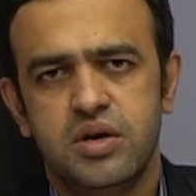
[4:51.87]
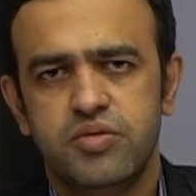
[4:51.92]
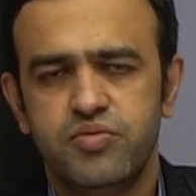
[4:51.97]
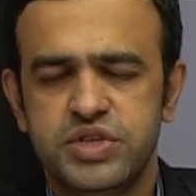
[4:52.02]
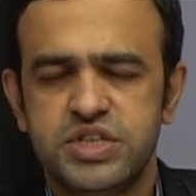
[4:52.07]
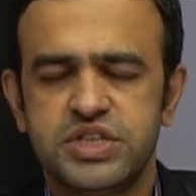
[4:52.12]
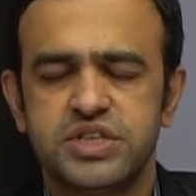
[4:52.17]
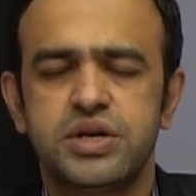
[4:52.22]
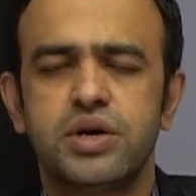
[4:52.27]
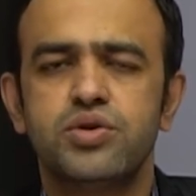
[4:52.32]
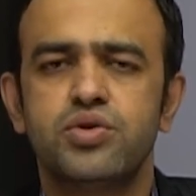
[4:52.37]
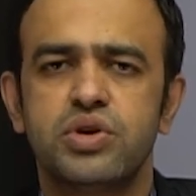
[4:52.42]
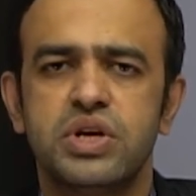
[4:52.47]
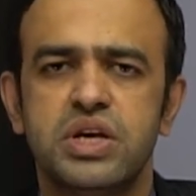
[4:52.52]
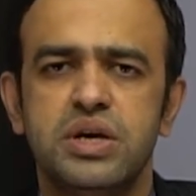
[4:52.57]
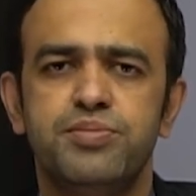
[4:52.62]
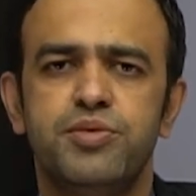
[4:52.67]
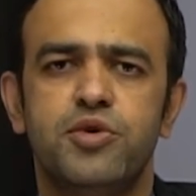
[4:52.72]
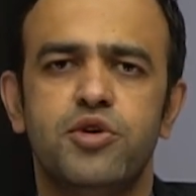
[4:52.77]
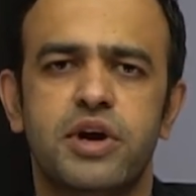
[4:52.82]
We just have to
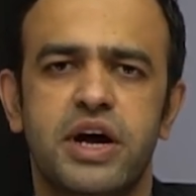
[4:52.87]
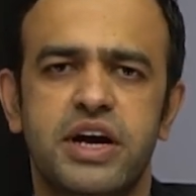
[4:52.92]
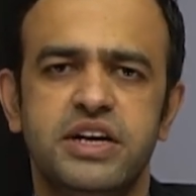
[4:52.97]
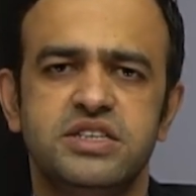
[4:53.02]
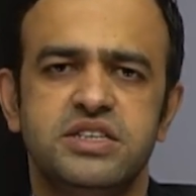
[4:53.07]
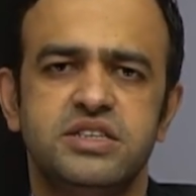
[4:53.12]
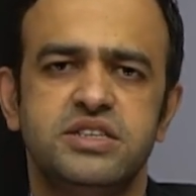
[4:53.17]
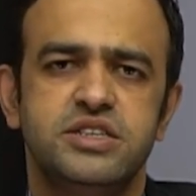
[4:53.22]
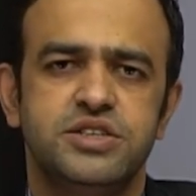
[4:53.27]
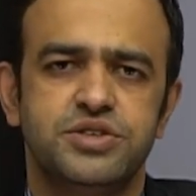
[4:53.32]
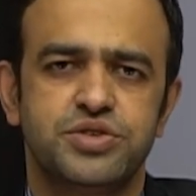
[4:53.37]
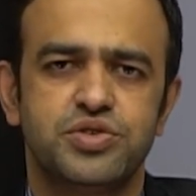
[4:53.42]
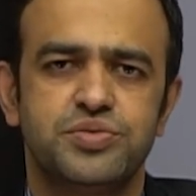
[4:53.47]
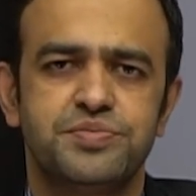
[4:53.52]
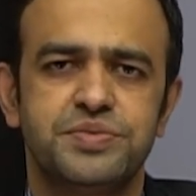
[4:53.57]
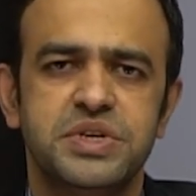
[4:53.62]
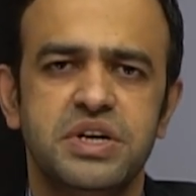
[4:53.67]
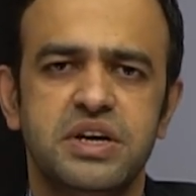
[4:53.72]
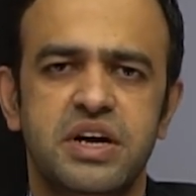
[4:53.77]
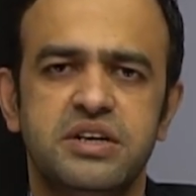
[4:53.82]
keep our eyes and ears
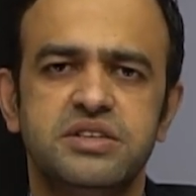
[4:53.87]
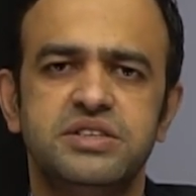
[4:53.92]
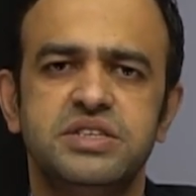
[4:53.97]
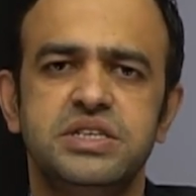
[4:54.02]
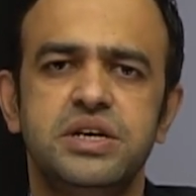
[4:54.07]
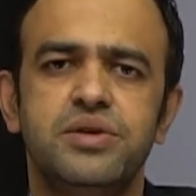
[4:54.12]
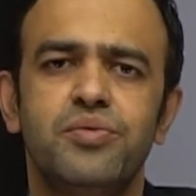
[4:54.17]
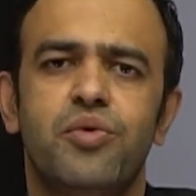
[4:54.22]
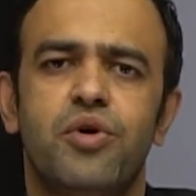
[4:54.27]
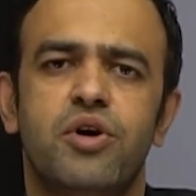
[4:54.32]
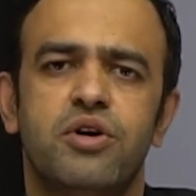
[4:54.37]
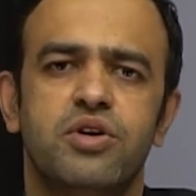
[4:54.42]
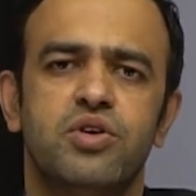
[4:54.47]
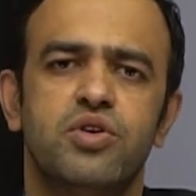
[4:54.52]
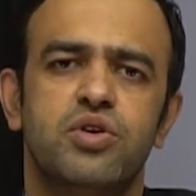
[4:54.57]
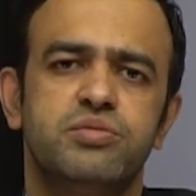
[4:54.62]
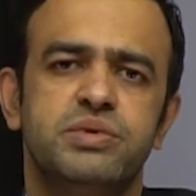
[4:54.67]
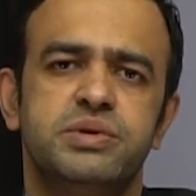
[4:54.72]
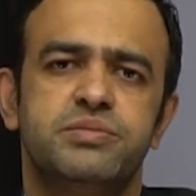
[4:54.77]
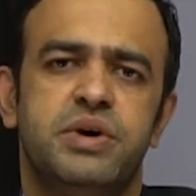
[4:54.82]
open and see what
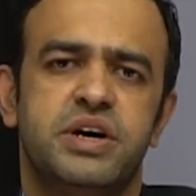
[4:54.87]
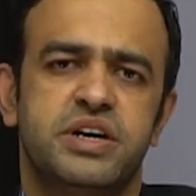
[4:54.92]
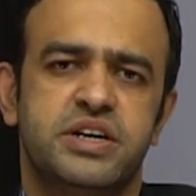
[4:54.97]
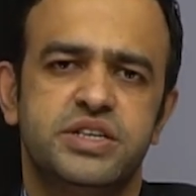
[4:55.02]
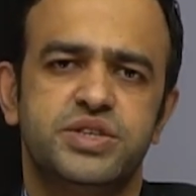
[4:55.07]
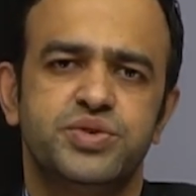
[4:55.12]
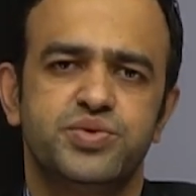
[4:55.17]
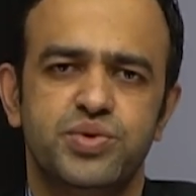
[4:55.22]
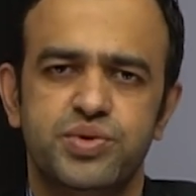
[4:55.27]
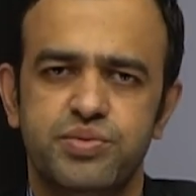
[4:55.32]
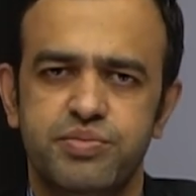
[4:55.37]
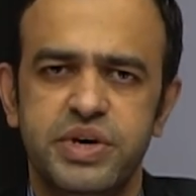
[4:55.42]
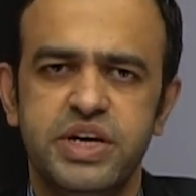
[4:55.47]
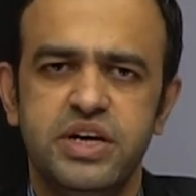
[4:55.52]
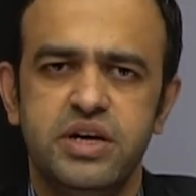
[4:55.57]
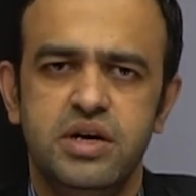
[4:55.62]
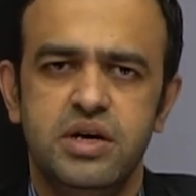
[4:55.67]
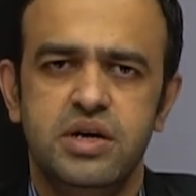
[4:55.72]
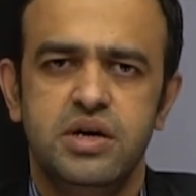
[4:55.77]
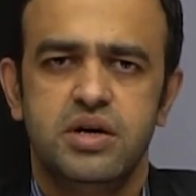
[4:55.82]
global markets would
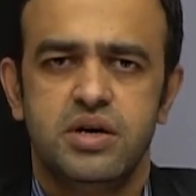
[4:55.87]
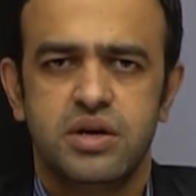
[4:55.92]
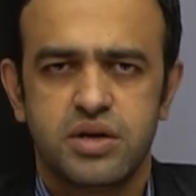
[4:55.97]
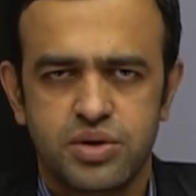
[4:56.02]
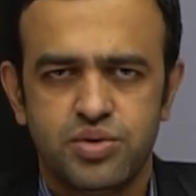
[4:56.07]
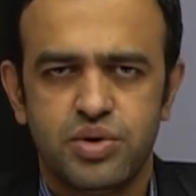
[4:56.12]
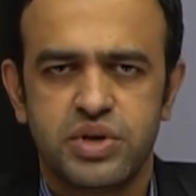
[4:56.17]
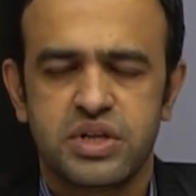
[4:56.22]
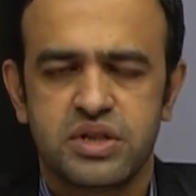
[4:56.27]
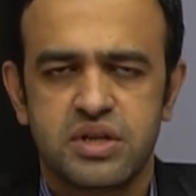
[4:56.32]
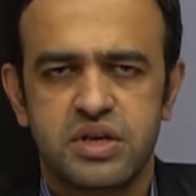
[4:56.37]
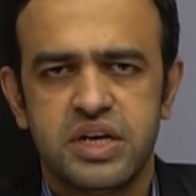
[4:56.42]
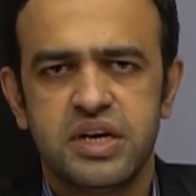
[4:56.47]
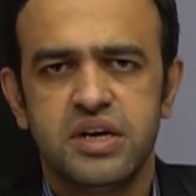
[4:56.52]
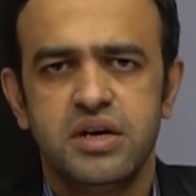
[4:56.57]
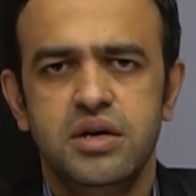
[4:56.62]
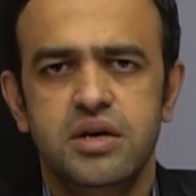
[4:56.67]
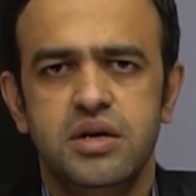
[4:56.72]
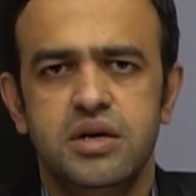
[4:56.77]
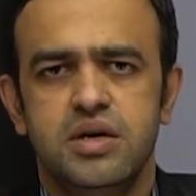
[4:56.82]
be during the
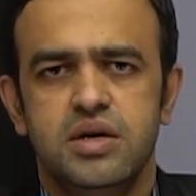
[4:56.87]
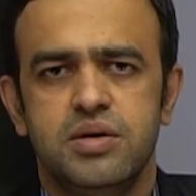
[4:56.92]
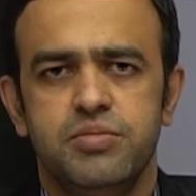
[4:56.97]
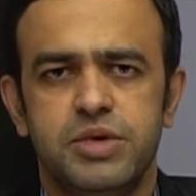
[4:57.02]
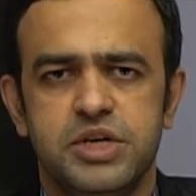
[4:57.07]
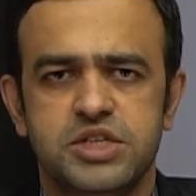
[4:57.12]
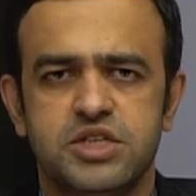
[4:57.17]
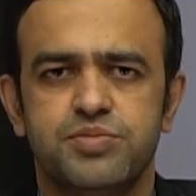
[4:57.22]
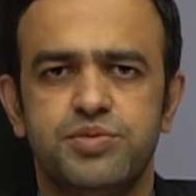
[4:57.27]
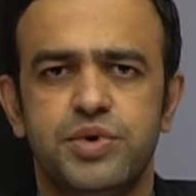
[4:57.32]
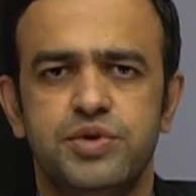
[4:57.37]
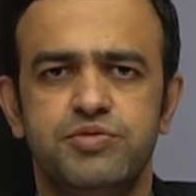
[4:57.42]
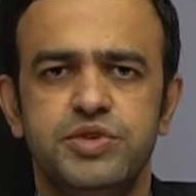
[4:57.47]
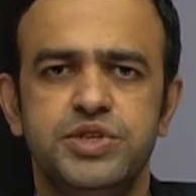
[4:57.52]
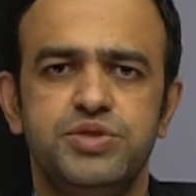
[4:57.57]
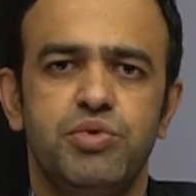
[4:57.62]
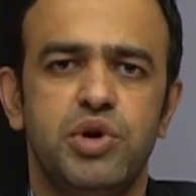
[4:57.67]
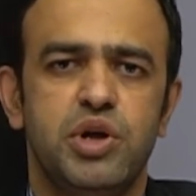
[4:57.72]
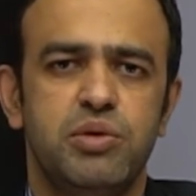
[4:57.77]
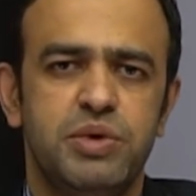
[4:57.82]
day, based upon
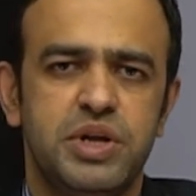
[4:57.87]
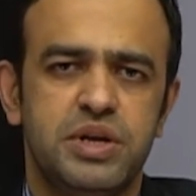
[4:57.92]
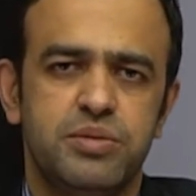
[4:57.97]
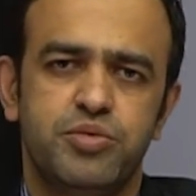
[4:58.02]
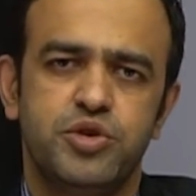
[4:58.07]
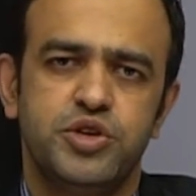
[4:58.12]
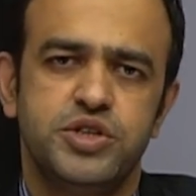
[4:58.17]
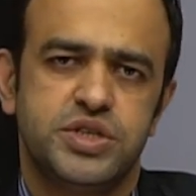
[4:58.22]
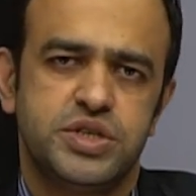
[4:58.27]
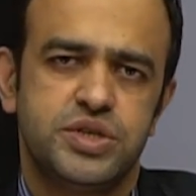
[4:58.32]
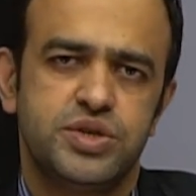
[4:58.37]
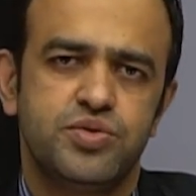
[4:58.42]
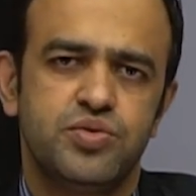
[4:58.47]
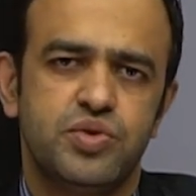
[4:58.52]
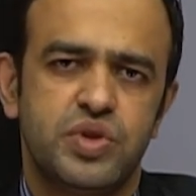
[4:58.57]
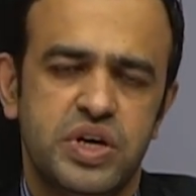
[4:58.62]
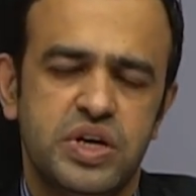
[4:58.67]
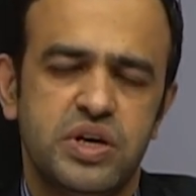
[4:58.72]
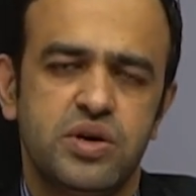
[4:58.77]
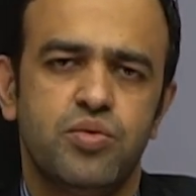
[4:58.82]
which we will be in a position to
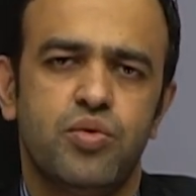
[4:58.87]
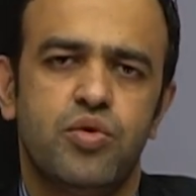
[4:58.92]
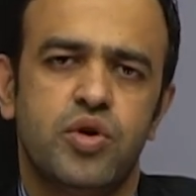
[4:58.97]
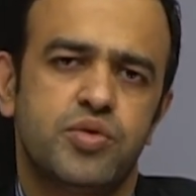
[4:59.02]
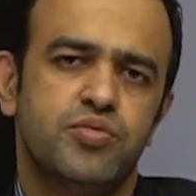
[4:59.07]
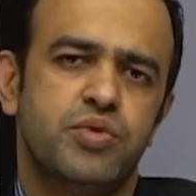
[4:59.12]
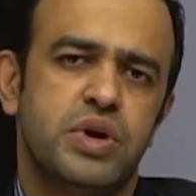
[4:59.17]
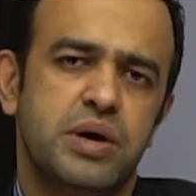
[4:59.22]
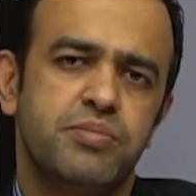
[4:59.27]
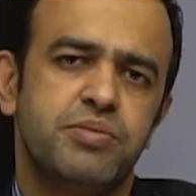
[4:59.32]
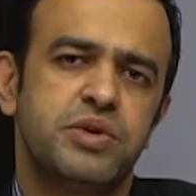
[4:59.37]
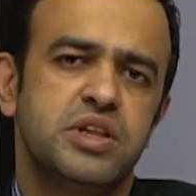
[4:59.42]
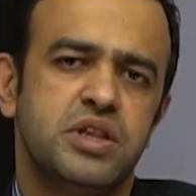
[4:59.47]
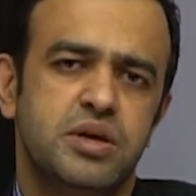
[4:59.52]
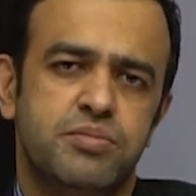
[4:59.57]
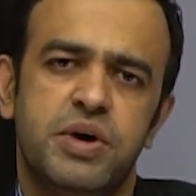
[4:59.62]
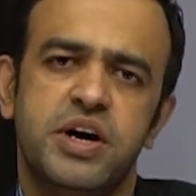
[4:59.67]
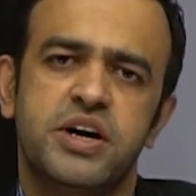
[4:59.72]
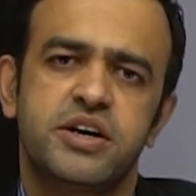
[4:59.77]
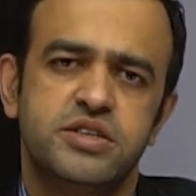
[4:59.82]
think what would happen in
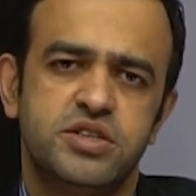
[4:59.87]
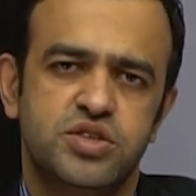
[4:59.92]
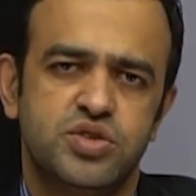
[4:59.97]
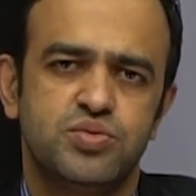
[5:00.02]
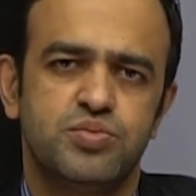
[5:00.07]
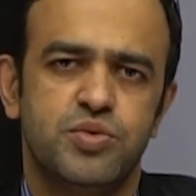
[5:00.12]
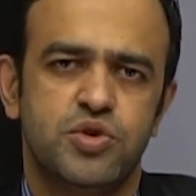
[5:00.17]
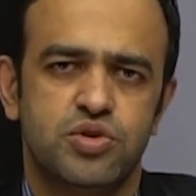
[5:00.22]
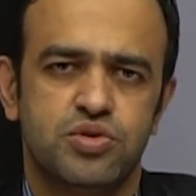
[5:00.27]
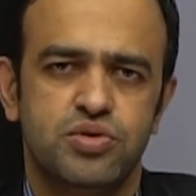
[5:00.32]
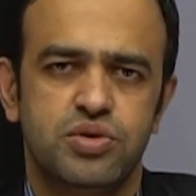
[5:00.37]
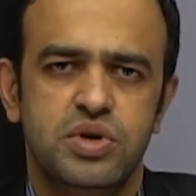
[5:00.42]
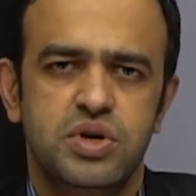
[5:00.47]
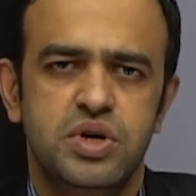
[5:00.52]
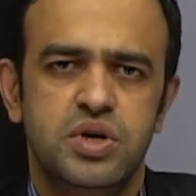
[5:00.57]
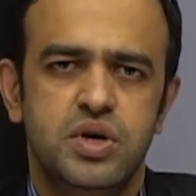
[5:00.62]
the markets tomorrow.